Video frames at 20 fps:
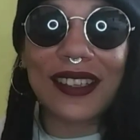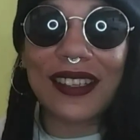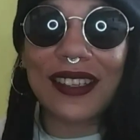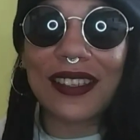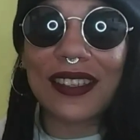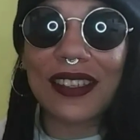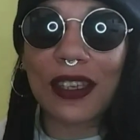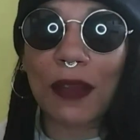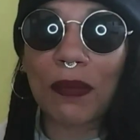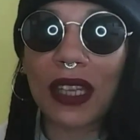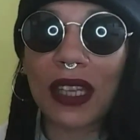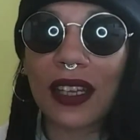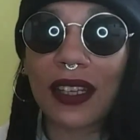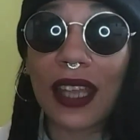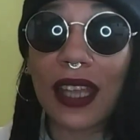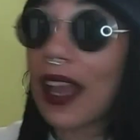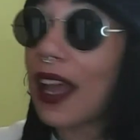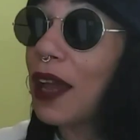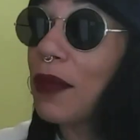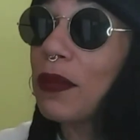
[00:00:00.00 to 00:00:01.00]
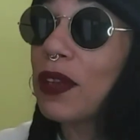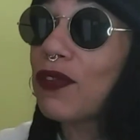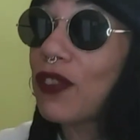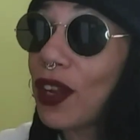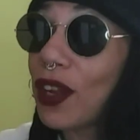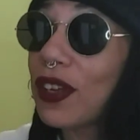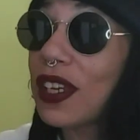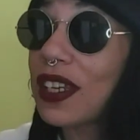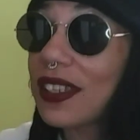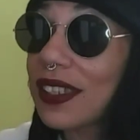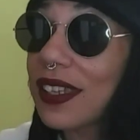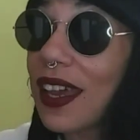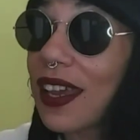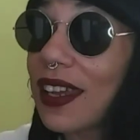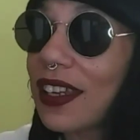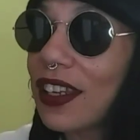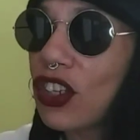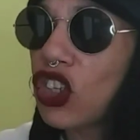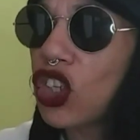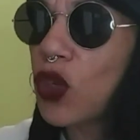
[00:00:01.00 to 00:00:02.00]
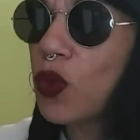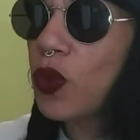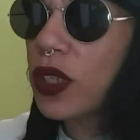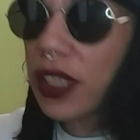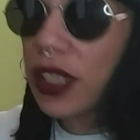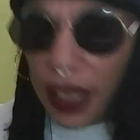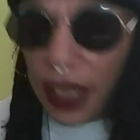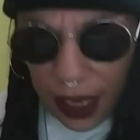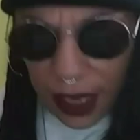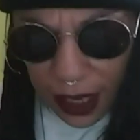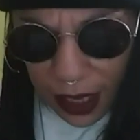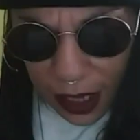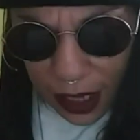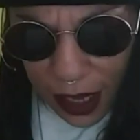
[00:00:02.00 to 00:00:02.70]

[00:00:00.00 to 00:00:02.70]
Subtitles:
something that got me very excited. She was like,